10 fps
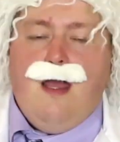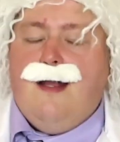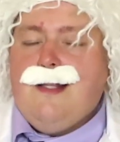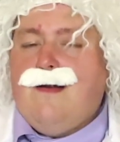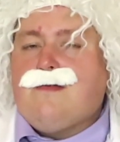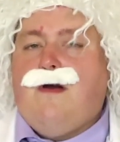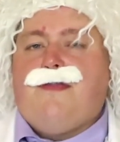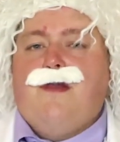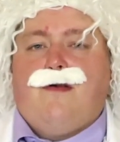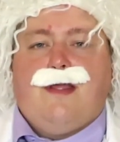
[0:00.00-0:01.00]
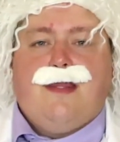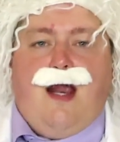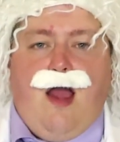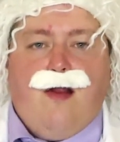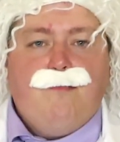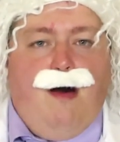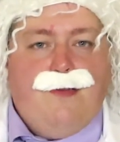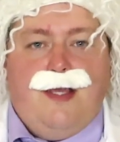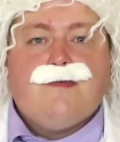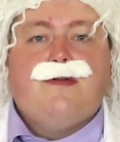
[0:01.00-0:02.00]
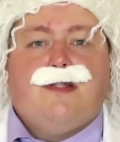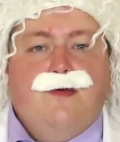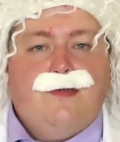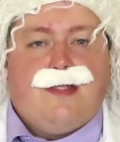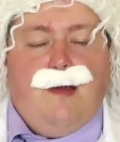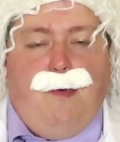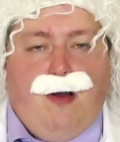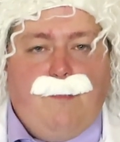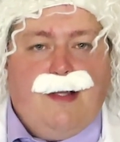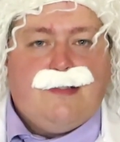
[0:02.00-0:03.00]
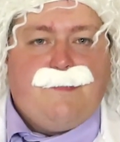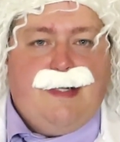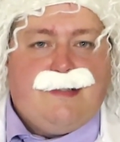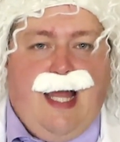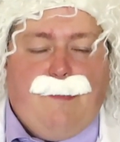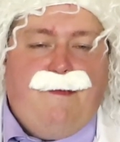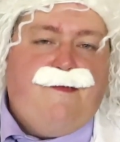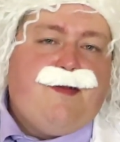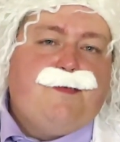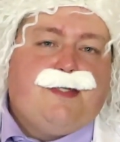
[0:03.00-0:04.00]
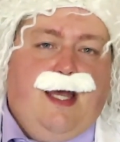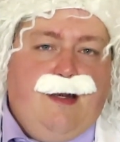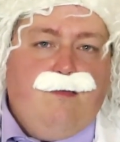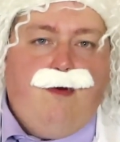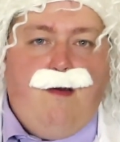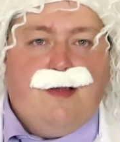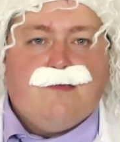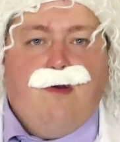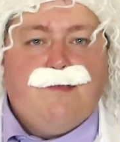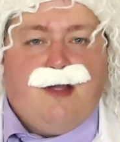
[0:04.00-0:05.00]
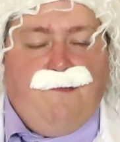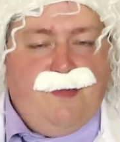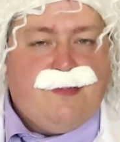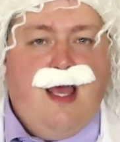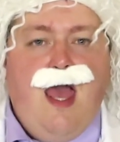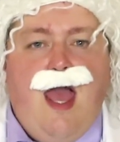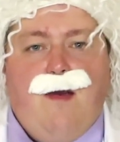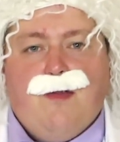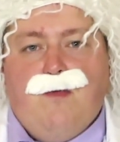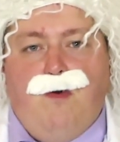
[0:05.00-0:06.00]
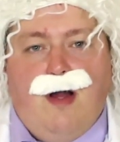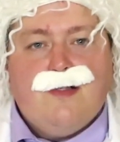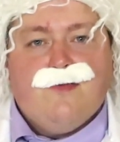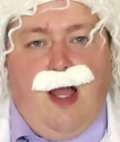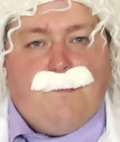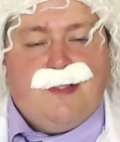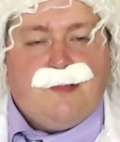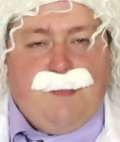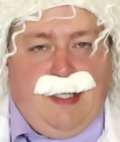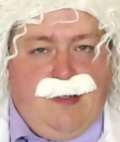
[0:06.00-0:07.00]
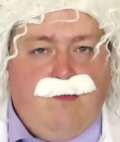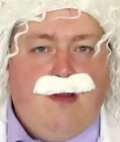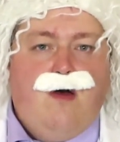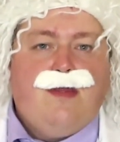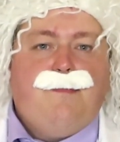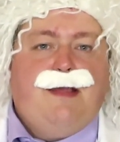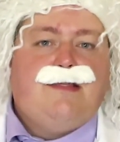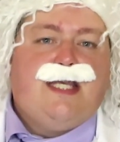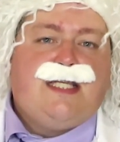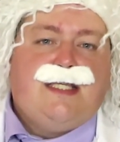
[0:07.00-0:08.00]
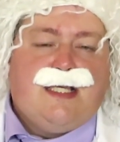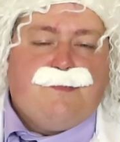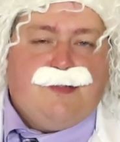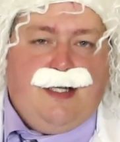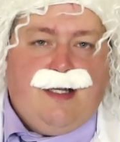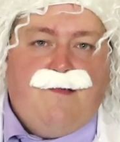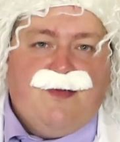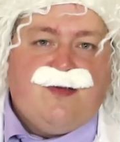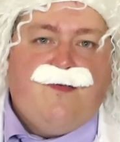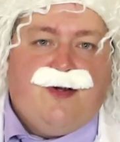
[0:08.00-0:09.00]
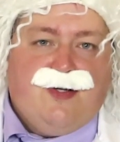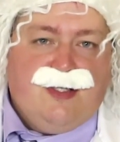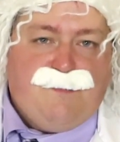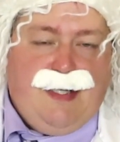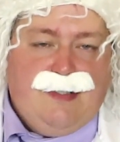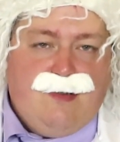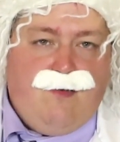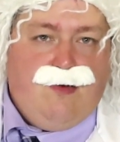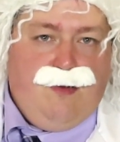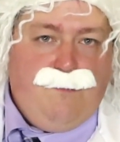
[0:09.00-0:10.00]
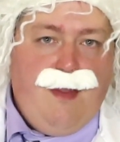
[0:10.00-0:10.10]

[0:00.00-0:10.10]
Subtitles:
Now it's worth noting that Iron Ball does reduce that Pokemon's speed stat by 50%, whereas Room Service, with a 1 drop to speed, will only be 66% of its original speed total.